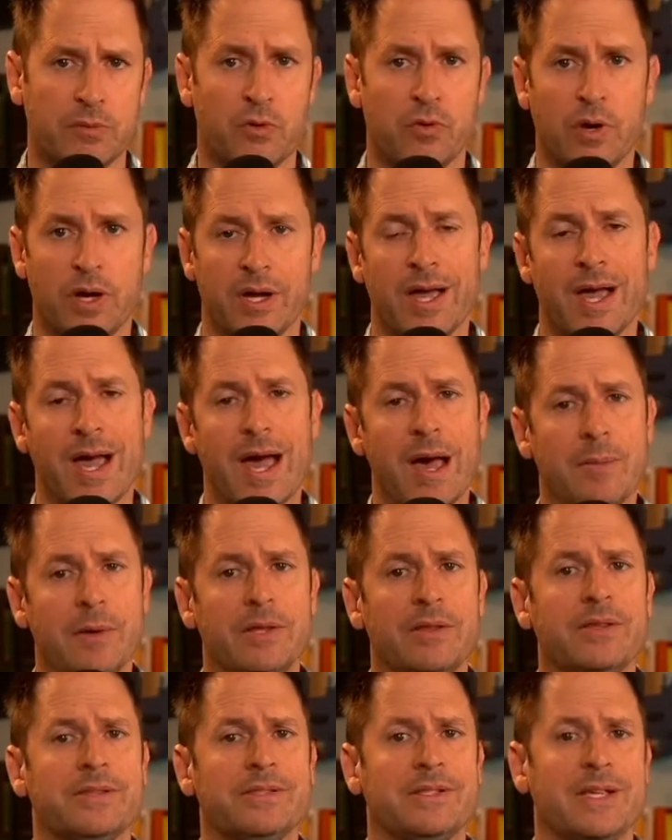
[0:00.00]
Greg
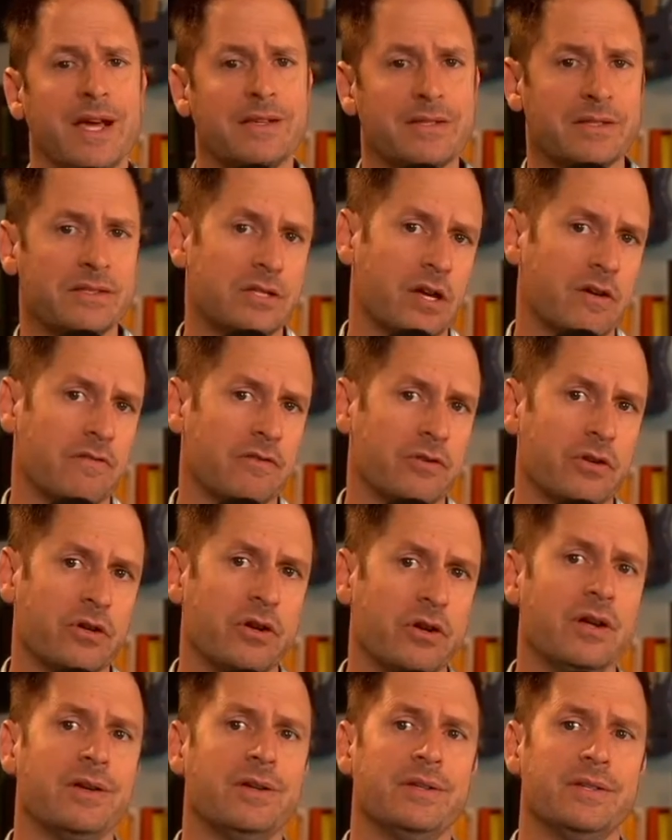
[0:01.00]
Abbott, the Texas governor,
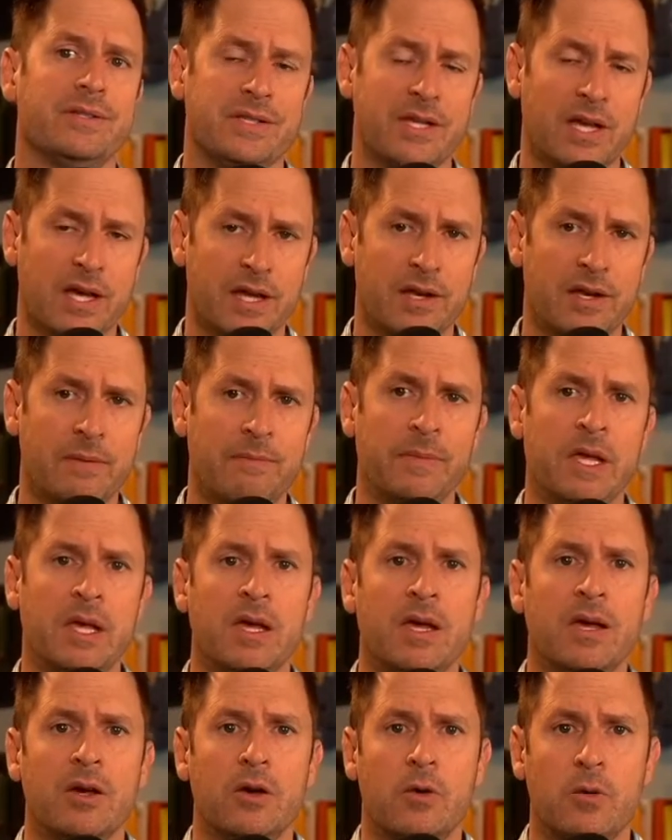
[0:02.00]
said,
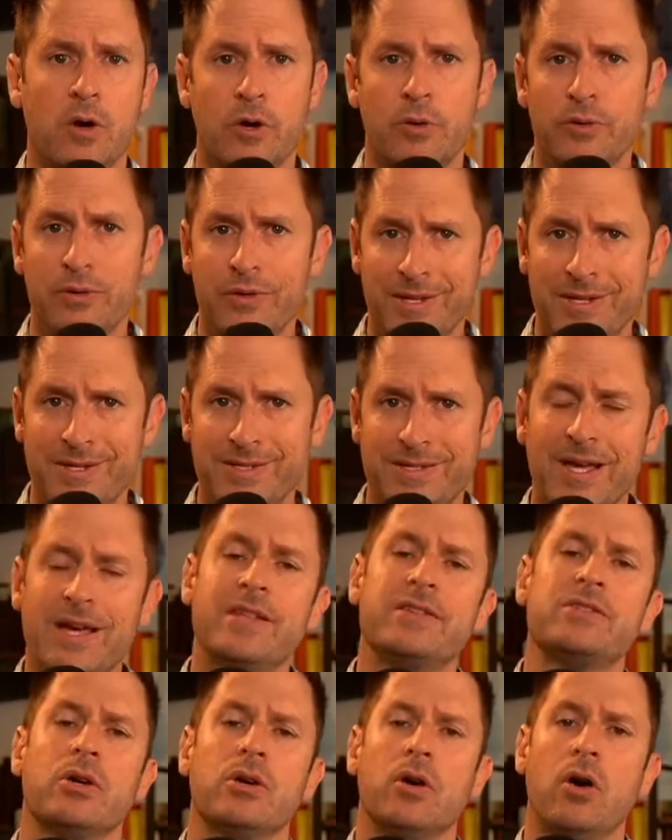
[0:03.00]
quote, "These
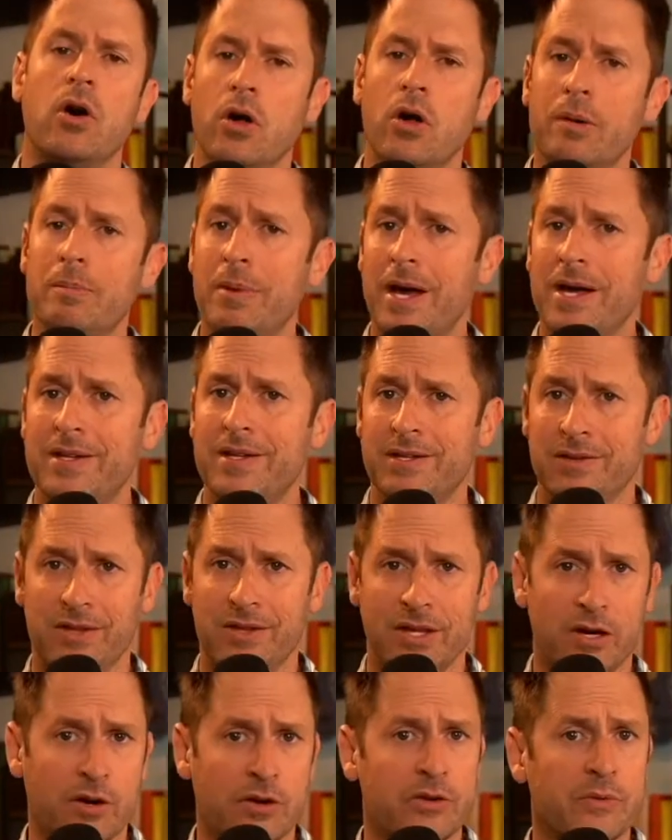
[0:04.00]
deaths are on Biden. They
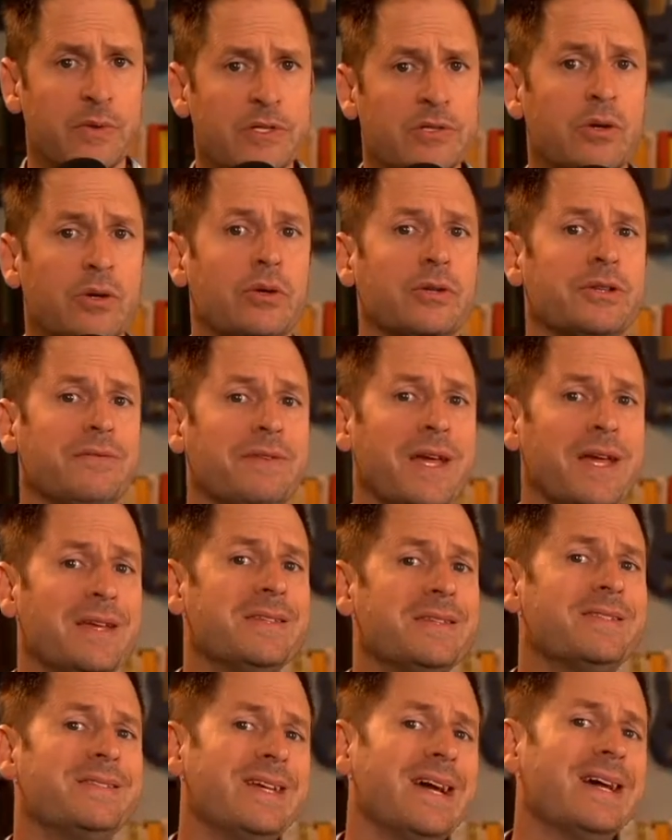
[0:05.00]
are the result of
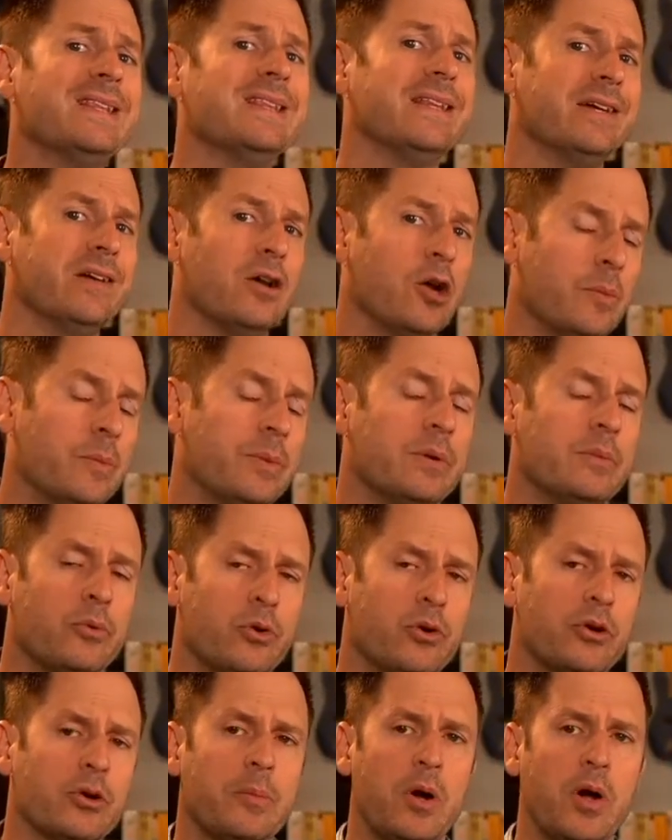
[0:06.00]
his deadly open
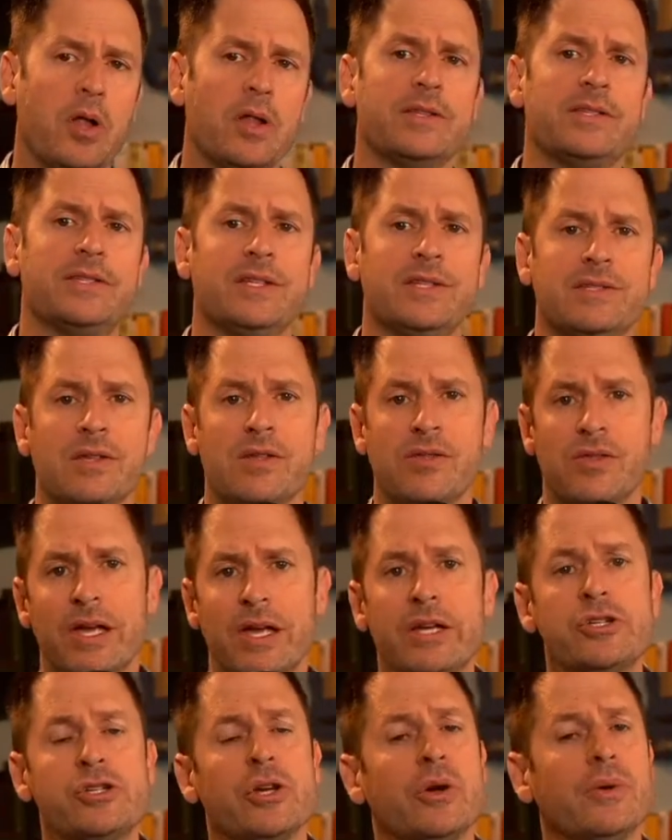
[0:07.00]
border policies. They
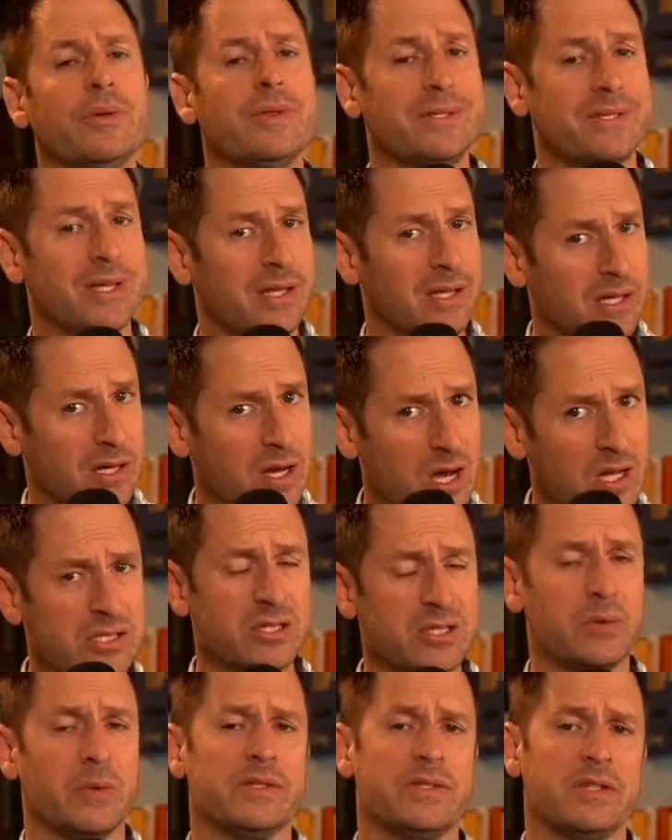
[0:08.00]
show the deadly
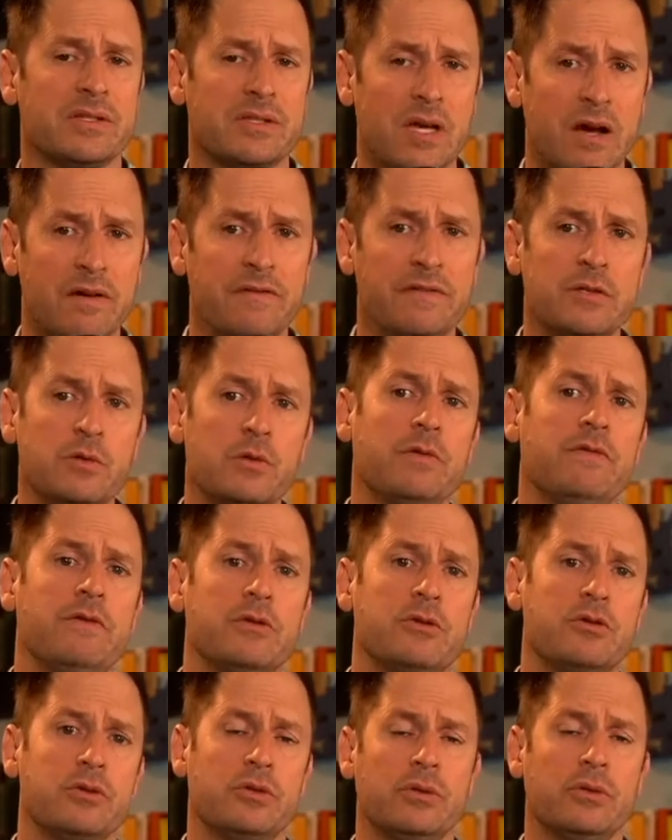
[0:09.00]
consequences of his
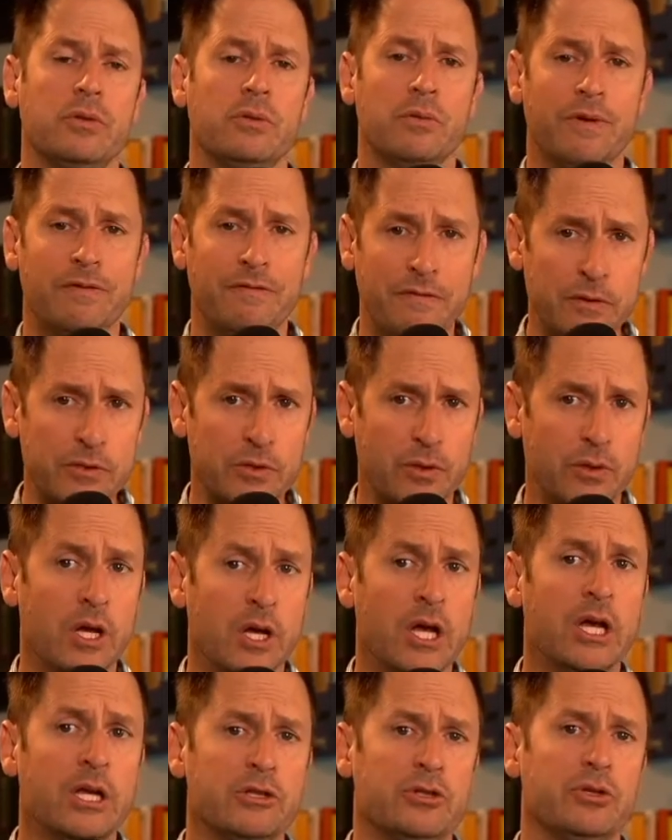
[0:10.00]
refusal
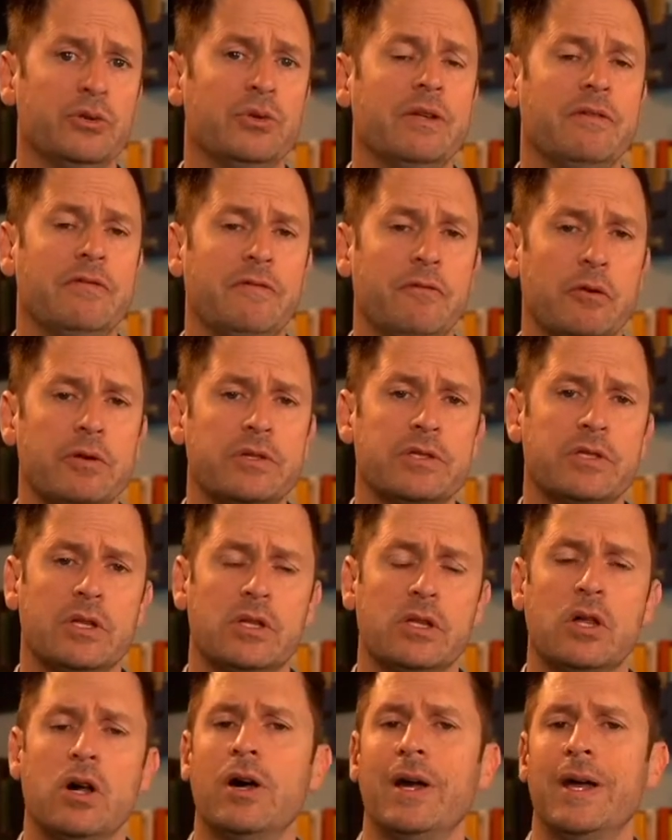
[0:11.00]
to enforce the
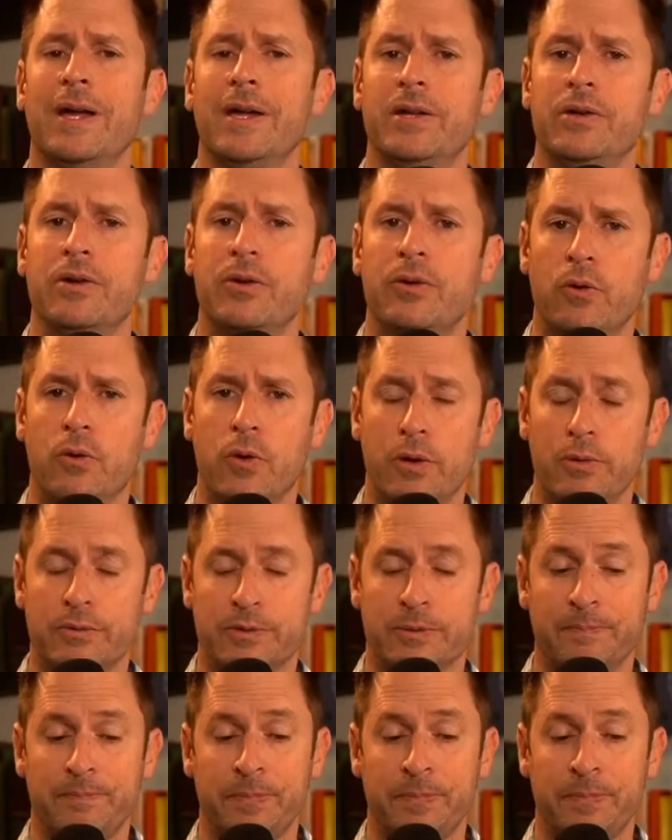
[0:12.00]
law," end quote.